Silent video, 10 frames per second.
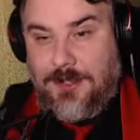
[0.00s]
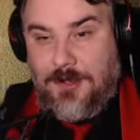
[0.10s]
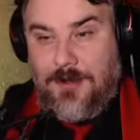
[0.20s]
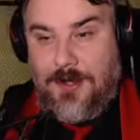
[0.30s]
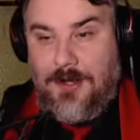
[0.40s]
to
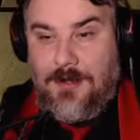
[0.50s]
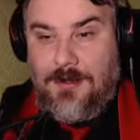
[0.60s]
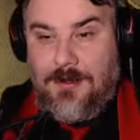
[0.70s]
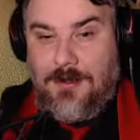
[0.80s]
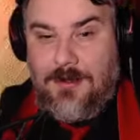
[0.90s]
you here.
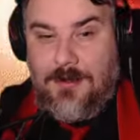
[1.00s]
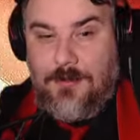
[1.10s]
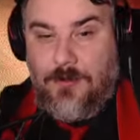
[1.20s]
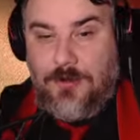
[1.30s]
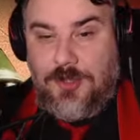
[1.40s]

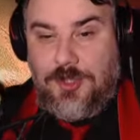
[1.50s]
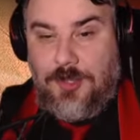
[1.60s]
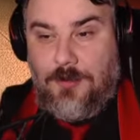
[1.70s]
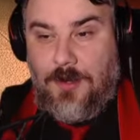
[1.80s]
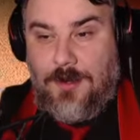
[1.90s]
Once
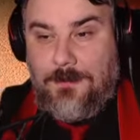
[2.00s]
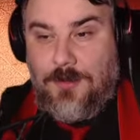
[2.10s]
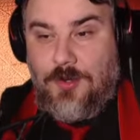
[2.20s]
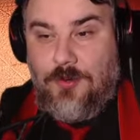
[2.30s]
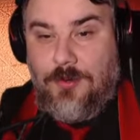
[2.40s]
you
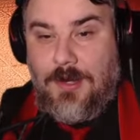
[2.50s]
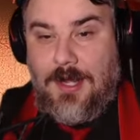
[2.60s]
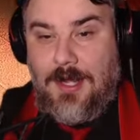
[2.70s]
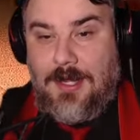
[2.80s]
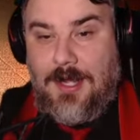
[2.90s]
call
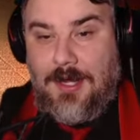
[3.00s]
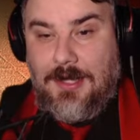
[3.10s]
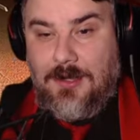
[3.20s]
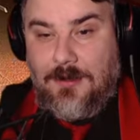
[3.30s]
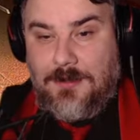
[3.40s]
a
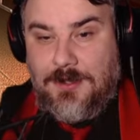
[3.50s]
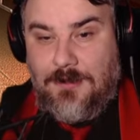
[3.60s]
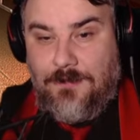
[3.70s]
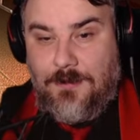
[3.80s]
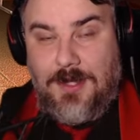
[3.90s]

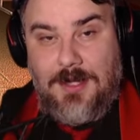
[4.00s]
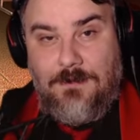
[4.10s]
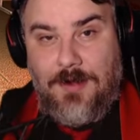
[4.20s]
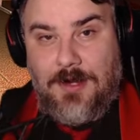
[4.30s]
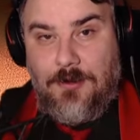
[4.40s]
helicopter from the
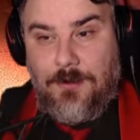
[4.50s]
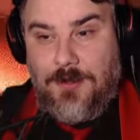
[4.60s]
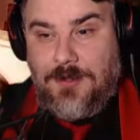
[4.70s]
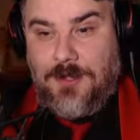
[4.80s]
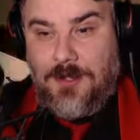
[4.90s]
evac
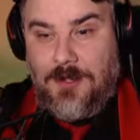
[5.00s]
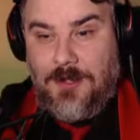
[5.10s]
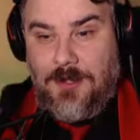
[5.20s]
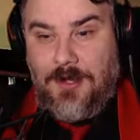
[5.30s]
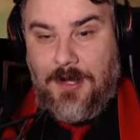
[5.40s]
computer,
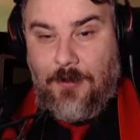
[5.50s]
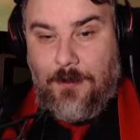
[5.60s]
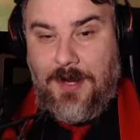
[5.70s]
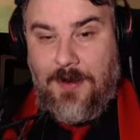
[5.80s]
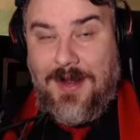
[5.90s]
it will
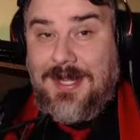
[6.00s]
appear at